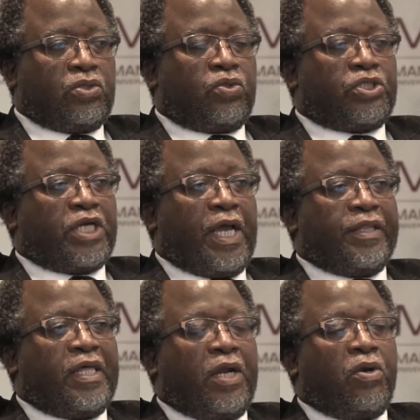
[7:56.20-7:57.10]
to
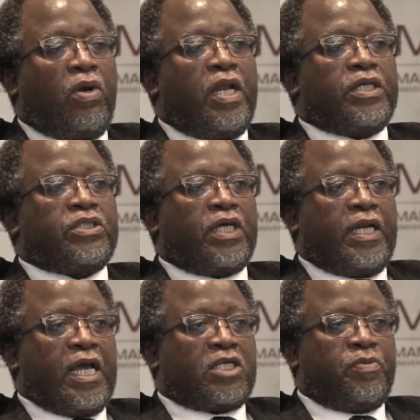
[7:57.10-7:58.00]
share their knowledge
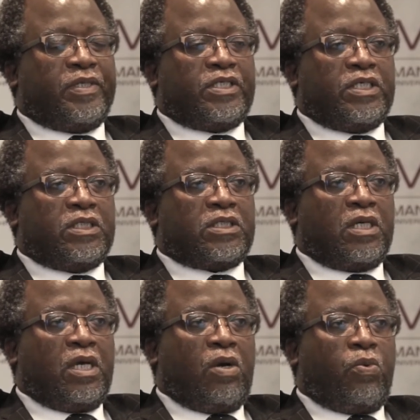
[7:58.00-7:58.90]
and expertise
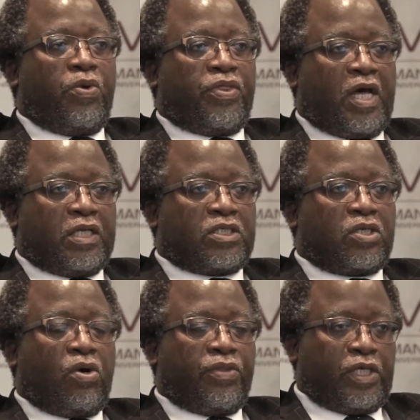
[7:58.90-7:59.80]
with
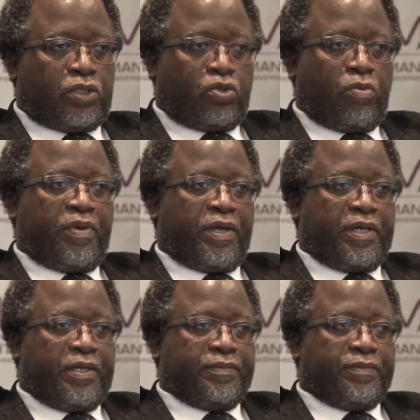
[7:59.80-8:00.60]
us on this topic.